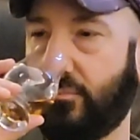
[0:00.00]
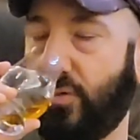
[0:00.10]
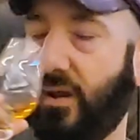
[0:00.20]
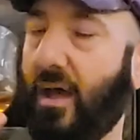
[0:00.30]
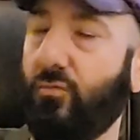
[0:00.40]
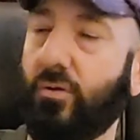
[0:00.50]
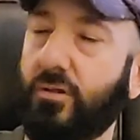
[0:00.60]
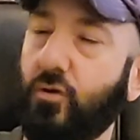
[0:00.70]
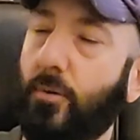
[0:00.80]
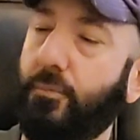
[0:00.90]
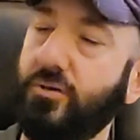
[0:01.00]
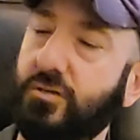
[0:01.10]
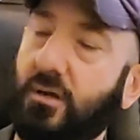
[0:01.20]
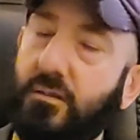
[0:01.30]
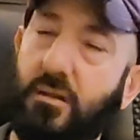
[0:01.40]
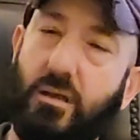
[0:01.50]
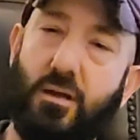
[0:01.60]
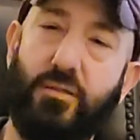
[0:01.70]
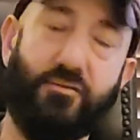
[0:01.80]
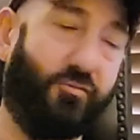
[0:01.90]
But I really do appreciate
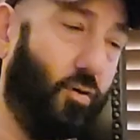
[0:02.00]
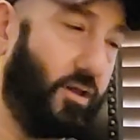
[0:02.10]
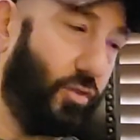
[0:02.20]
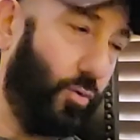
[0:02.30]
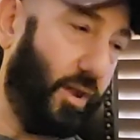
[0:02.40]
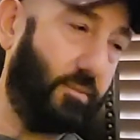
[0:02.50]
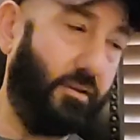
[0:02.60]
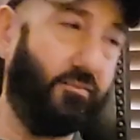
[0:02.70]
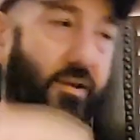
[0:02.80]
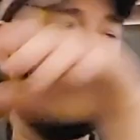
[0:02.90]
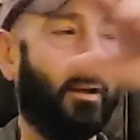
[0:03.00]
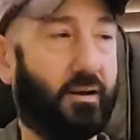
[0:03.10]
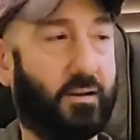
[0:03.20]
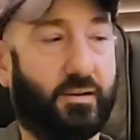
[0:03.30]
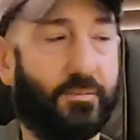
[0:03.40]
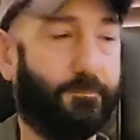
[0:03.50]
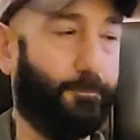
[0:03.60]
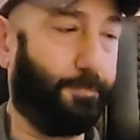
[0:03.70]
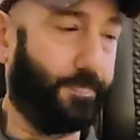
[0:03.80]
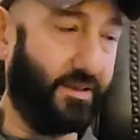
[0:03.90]
the 43 ABV.
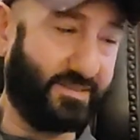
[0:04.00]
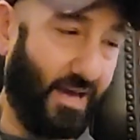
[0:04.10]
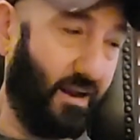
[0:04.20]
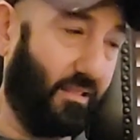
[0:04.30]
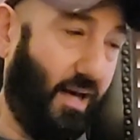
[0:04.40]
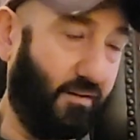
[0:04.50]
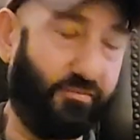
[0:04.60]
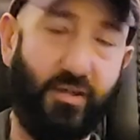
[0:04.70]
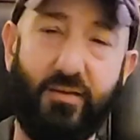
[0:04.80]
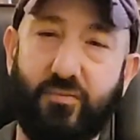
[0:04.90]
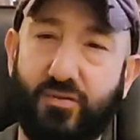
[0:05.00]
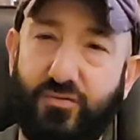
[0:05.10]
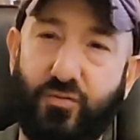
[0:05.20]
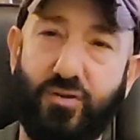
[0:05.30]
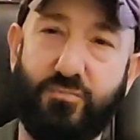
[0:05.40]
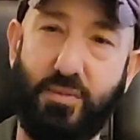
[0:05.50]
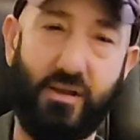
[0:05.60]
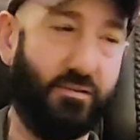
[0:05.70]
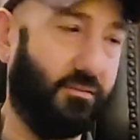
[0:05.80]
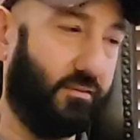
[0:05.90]
It's got a lot of flavors for it
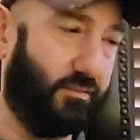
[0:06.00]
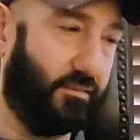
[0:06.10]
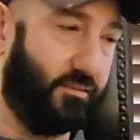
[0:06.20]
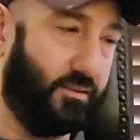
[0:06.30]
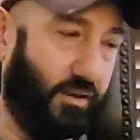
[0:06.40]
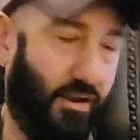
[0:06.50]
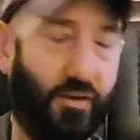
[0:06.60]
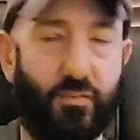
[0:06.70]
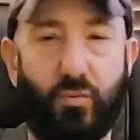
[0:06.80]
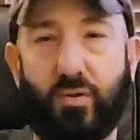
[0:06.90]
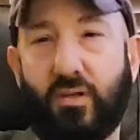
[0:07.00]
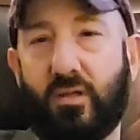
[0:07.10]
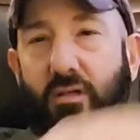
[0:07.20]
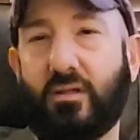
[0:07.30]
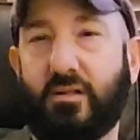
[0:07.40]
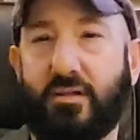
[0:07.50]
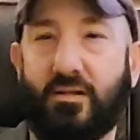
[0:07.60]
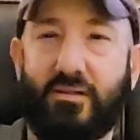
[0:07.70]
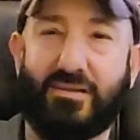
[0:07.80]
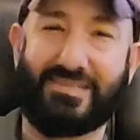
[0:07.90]
being, you know,
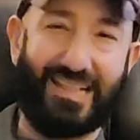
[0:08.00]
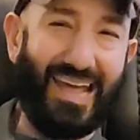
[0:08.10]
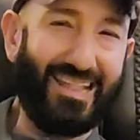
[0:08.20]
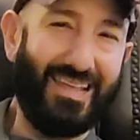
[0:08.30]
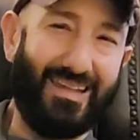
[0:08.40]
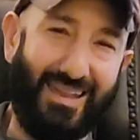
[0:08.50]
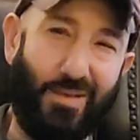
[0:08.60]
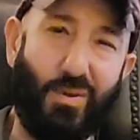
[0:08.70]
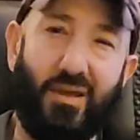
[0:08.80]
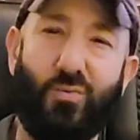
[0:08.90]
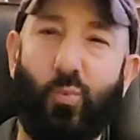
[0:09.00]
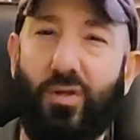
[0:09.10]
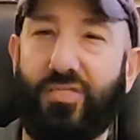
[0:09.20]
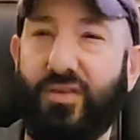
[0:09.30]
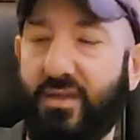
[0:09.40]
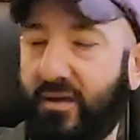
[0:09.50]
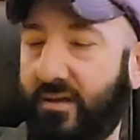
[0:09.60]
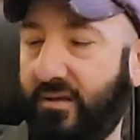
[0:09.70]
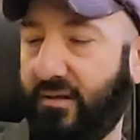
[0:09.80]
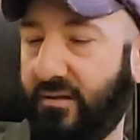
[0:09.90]
slightly anemic with
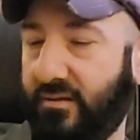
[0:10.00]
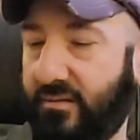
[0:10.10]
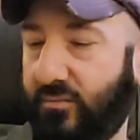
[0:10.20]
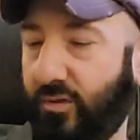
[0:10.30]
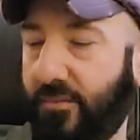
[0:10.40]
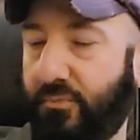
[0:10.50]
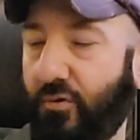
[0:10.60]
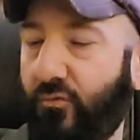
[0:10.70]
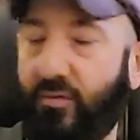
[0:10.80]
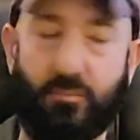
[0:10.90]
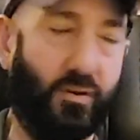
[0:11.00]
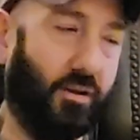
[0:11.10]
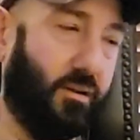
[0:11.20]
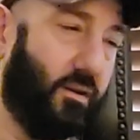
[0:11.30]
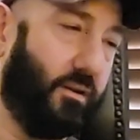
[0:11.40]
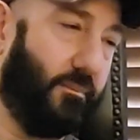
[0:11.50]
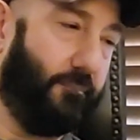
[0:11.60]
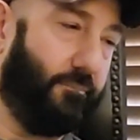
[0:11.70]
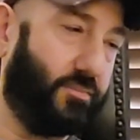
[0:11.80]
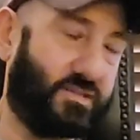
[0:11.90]
the proofing, but
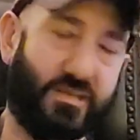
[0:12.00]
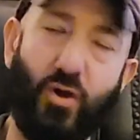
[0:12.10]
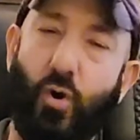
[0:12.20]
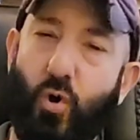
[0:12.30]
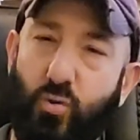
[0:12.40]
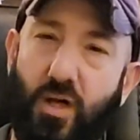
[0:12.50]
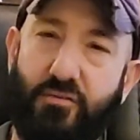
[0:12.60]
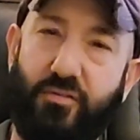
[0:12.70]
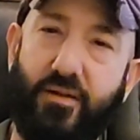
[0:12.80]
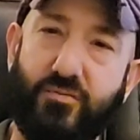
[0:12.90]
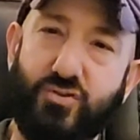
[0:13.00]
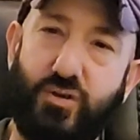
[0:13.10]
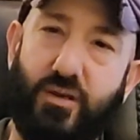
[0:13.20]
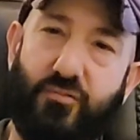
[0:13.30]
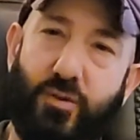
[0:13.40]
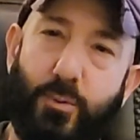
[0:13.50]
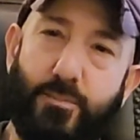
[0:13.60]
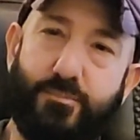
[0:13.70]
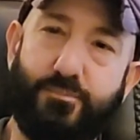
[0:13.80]
still a whole lot of flavors you get from it.